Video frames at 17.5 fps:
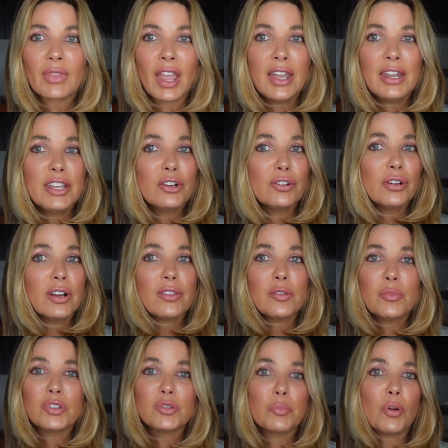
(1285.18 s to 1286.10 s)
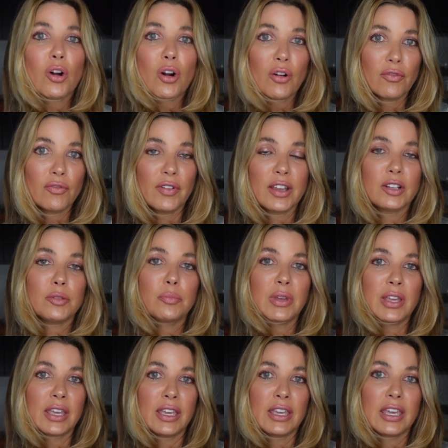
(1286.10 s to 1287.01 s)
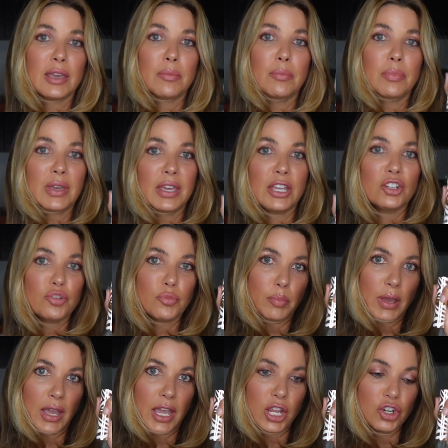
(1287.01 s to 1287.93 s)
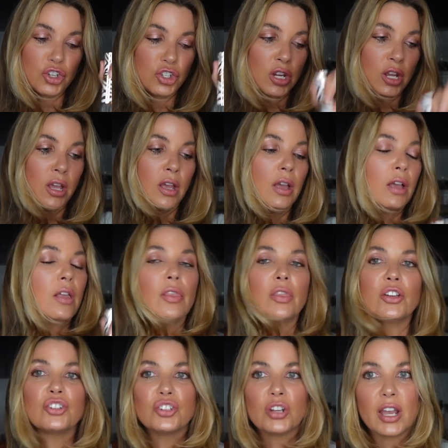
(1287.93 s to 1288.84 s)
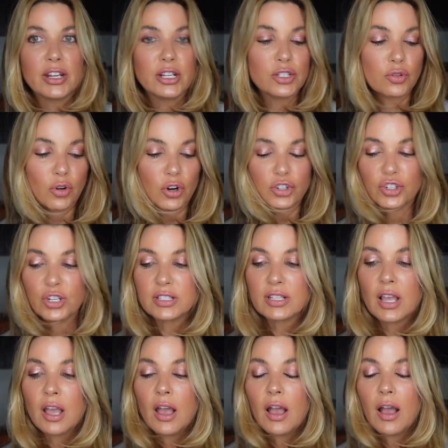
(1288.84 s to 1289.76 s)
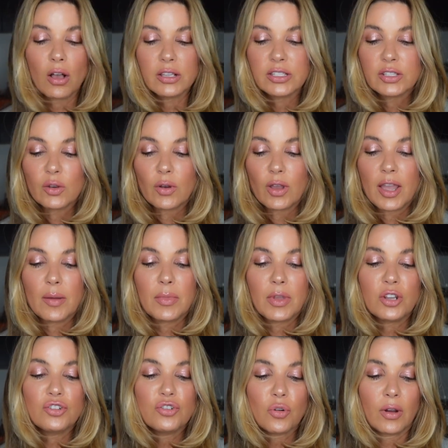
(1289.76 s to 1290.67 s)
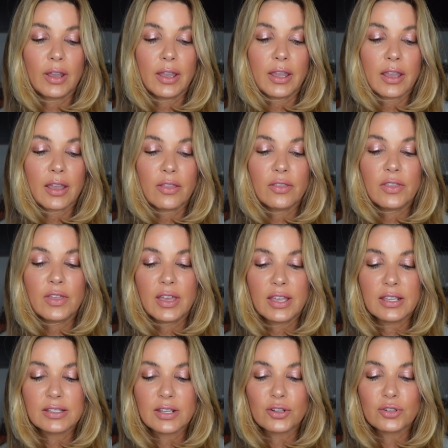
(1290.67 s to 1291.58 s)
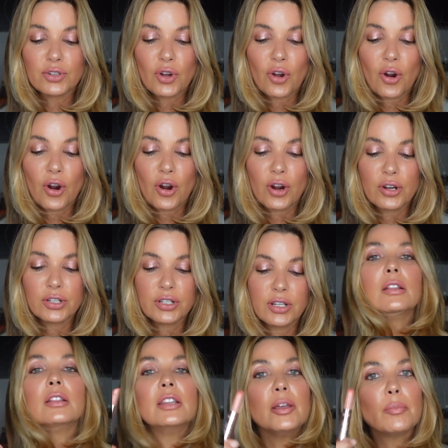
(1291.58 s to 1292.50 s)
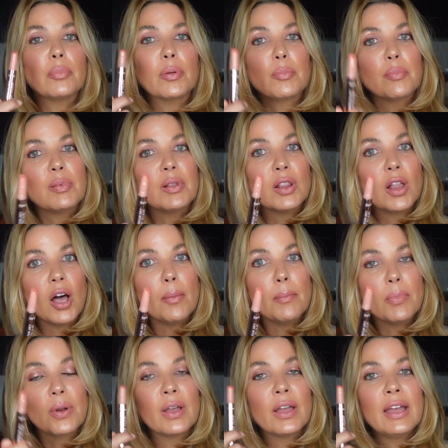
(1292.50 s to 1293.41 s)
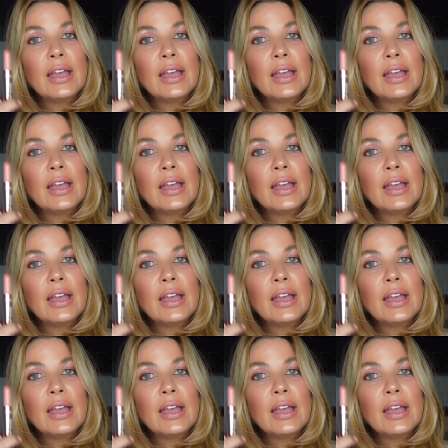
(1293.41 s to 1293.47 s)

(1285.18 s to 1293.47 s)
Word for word: and he created the most perfect pinky peach beige. The shine is gorgeous. Also am enjoying this Tarte Lip Plump